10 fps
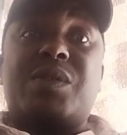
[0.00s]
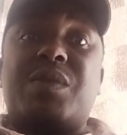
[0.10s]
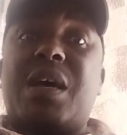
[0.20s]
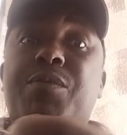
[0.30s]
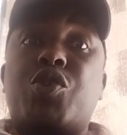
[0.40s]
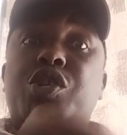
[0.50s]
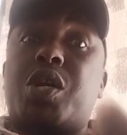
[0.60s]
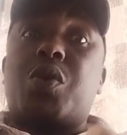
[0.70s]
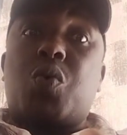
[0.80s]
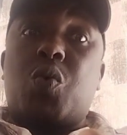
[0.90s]
with
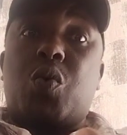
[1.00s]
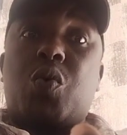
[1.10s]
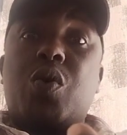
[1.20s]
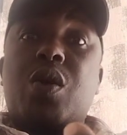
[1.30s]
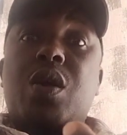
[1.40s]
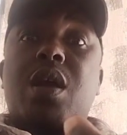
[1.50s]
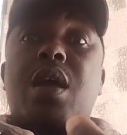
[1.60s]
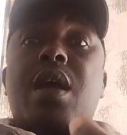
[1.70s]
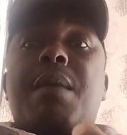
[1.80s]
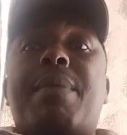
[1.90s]
amniotic hook.
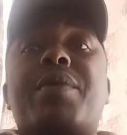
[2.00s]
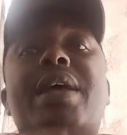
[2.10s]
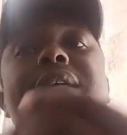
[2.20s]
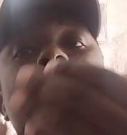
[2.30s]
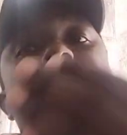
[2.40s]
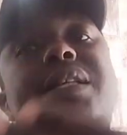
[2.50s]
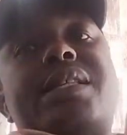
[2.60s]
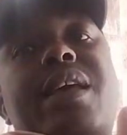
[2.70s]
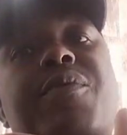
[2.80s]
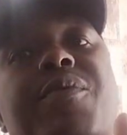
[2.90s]
But we ask
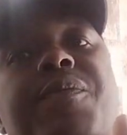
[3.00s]
ourselves,